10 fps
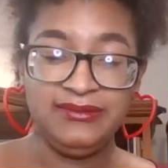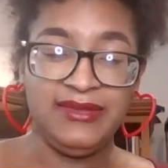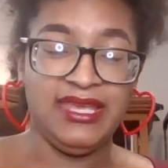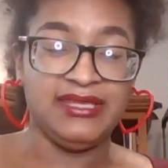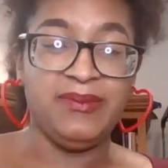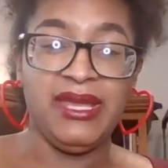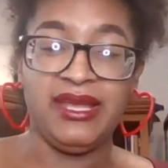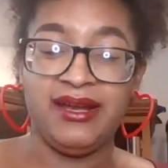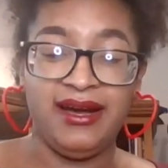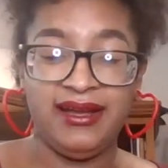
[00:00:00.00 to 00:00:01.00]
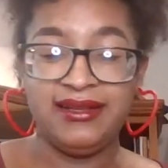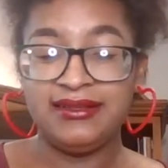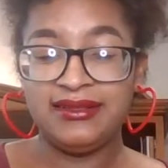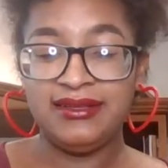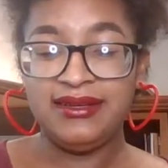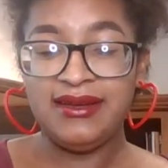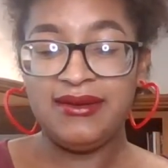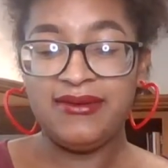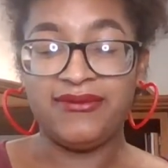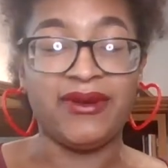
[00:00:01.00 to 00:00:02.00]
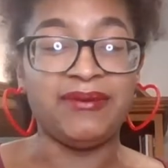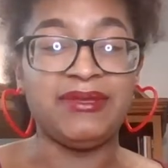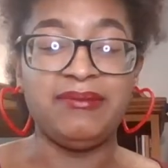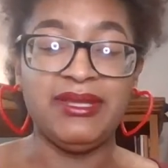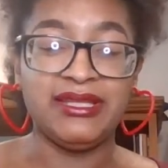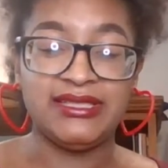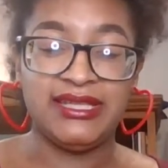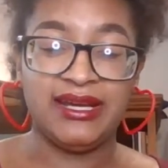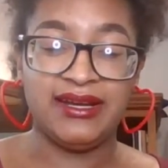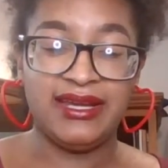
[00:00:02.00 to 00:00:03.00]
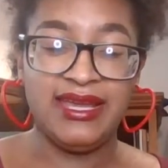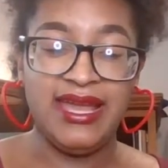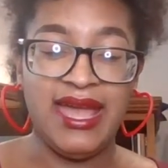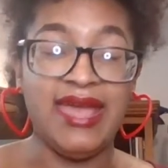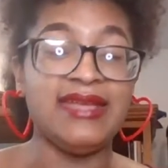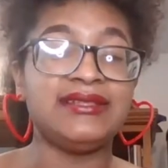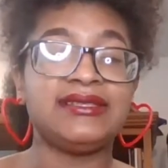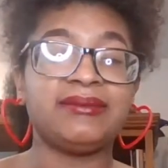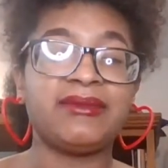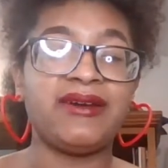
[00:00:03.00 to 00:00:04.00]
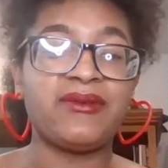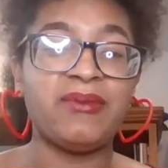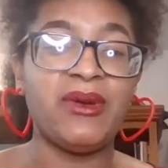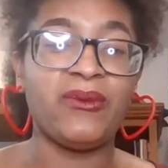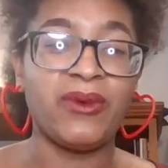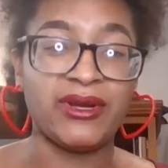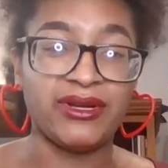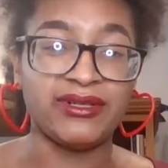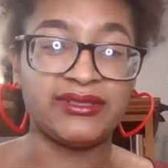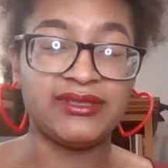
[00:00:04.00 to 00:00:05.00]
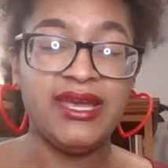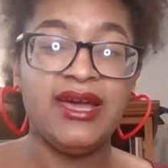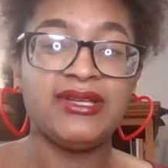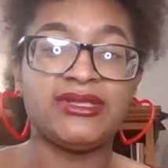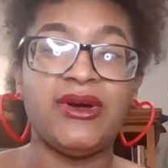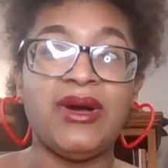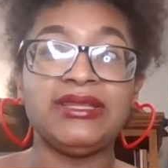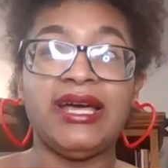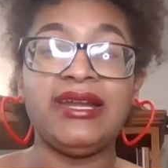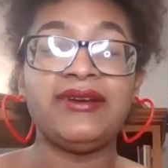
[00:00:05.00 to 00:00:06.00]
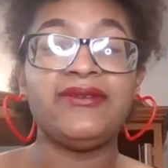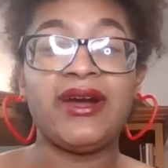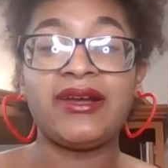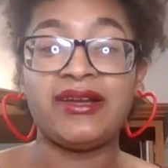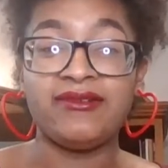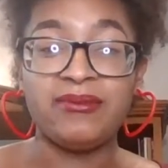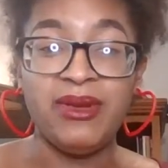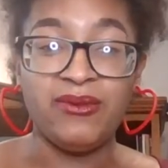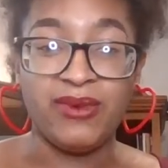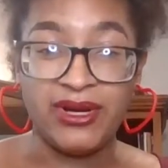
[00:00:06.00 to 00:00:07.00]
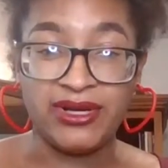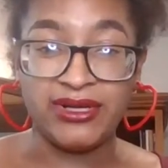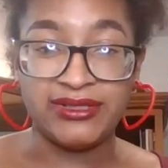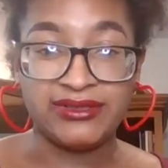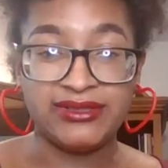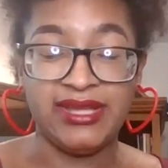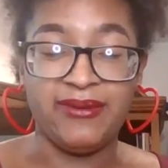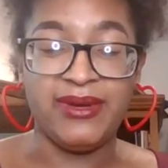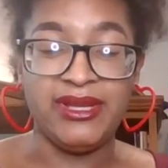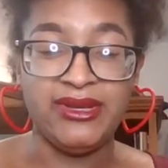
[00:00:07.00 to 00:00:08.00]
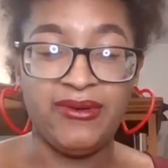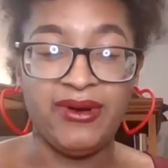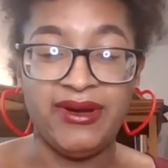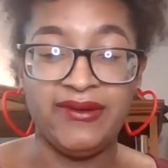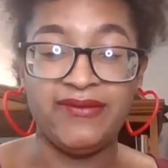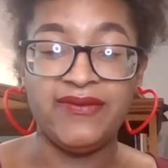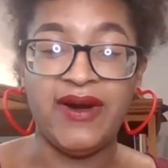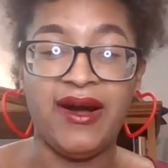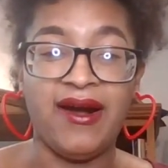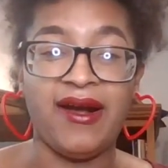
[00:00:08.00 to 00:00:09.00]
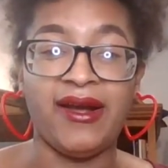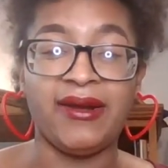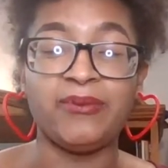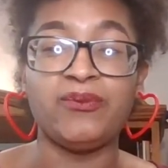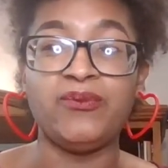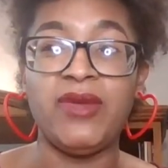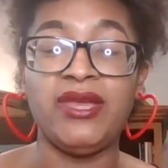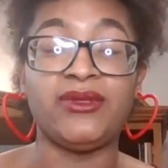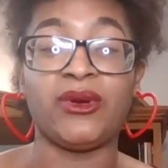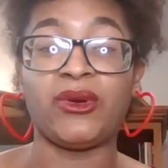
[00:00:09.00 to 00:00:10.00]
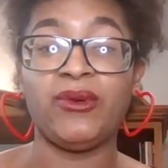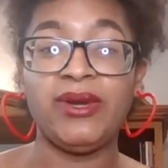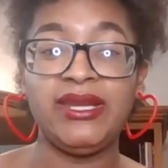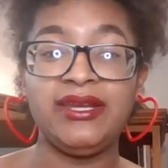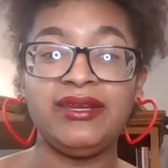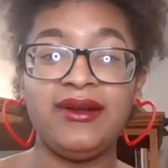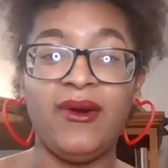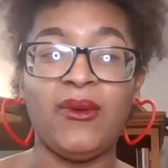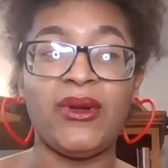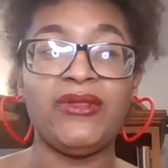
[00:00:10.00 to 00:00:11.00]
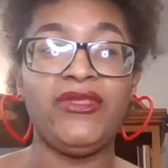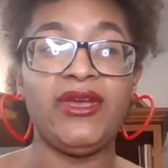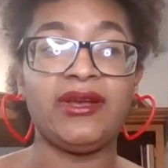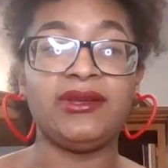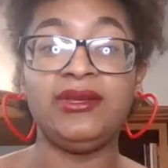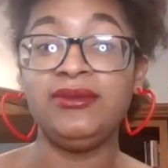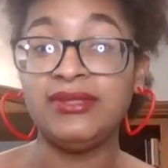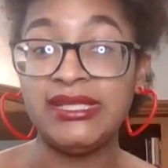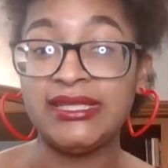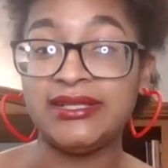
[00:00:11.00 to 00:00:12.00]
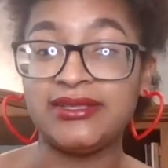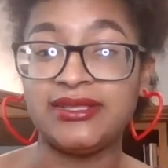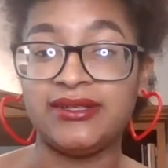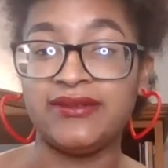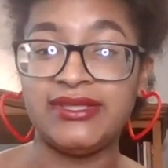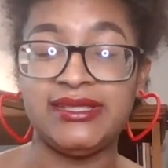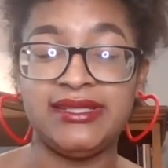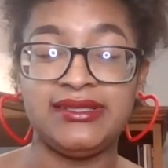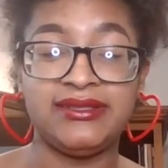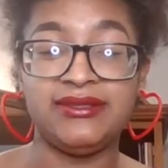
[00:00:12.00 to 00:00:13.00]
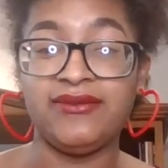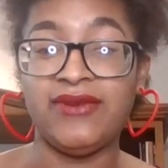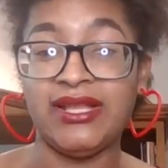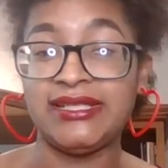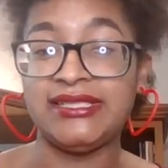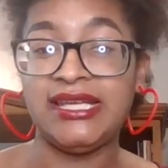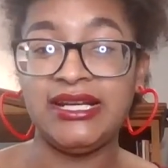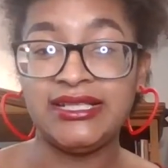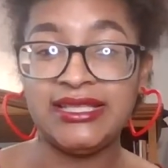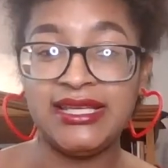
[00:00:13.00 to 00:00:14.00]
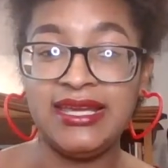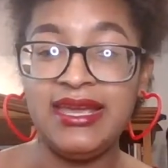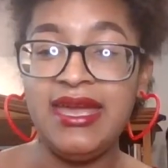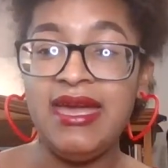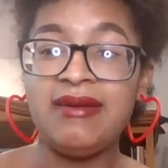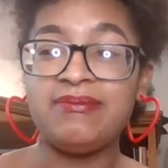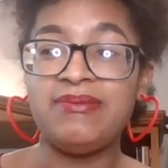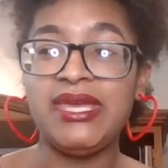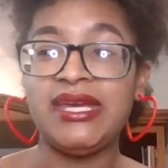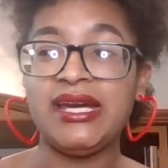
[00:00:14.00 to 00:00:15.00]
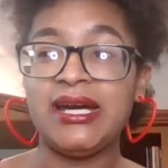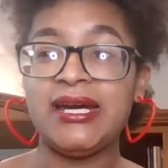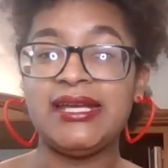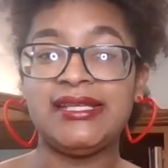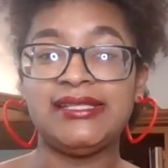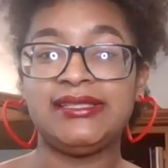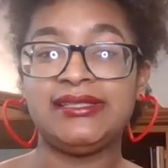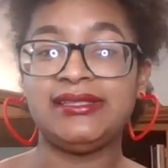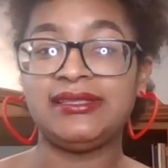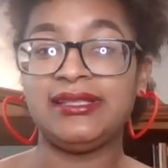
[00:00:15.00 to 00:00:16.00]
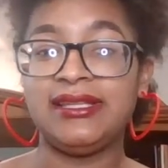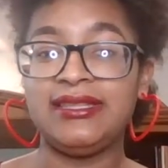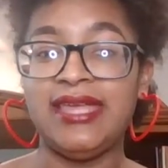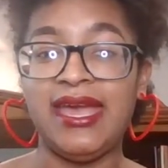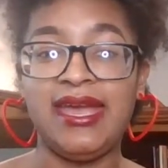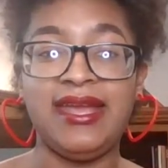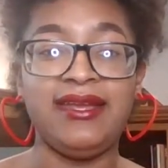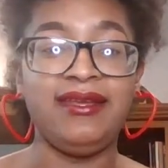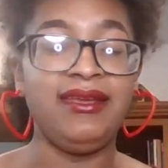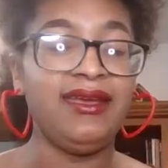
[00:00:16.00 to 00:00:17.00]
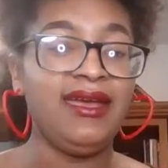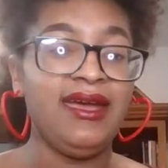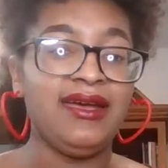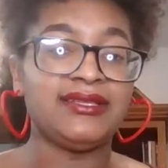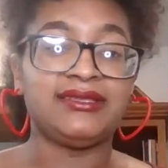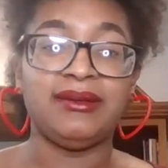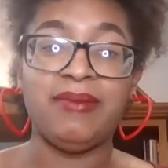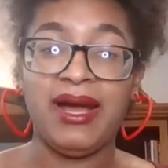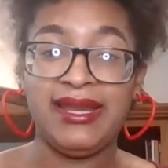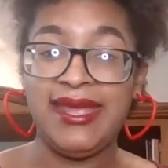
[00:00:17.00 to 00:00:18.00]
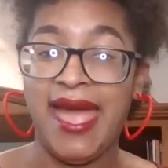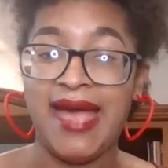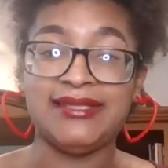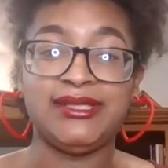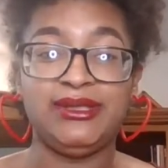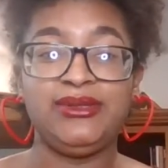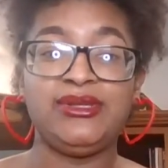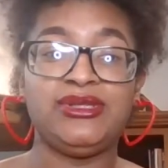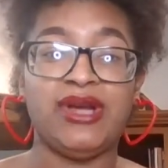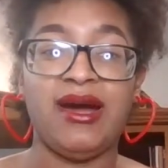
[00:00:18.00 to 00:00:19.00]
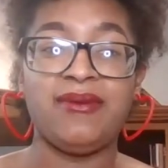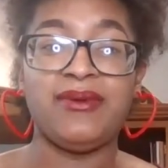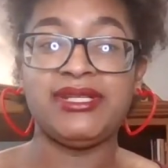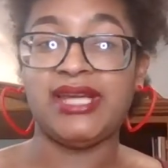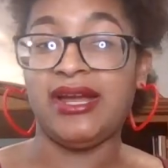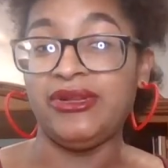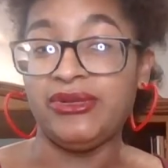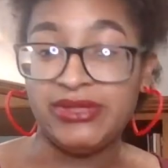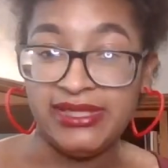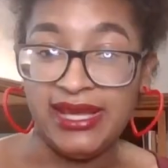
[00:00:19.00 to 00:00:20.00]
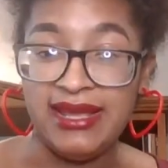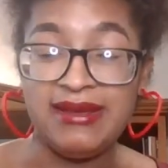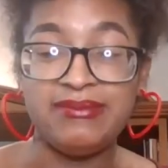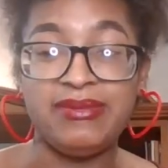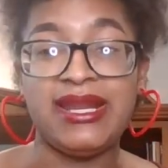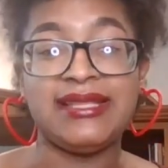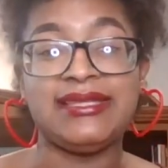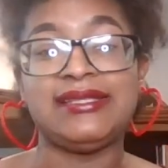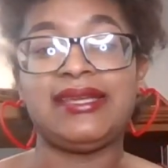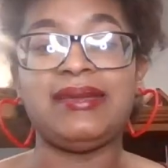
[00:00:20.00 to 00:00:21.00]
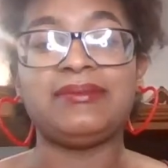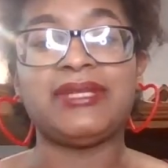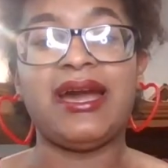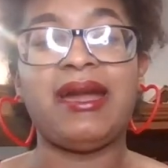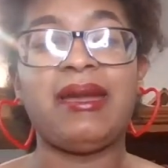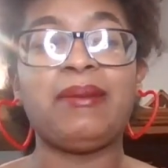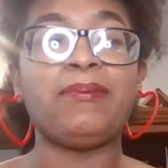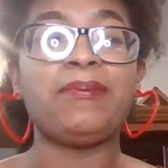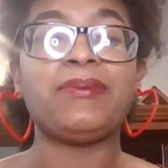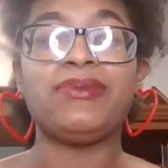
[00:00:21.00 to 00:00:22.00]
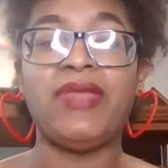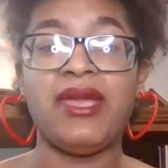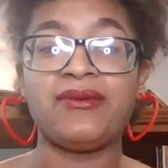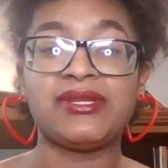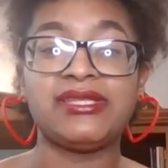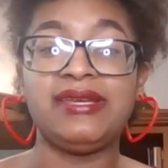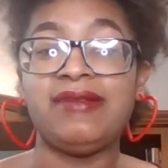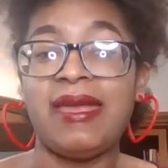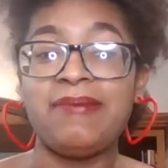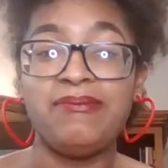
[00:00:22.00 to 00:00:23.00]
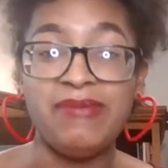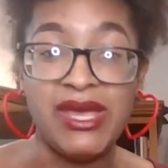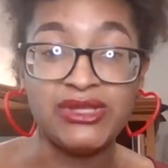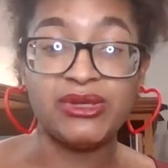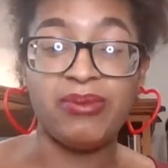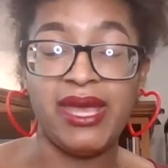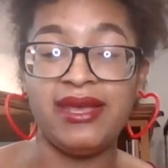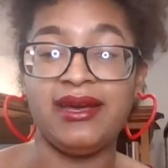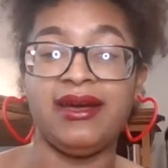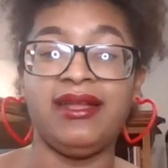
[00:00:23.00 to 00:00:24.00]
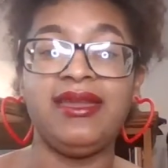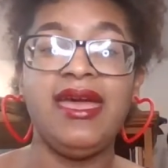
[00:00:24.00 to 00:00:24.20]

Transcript: It's been cut from the military and some government workers. So a lot of our government workers that we know of are either quitting or they're using their services voluntarily because they somebody had to do the job, which I understand, but at the same time they received a major pay cut.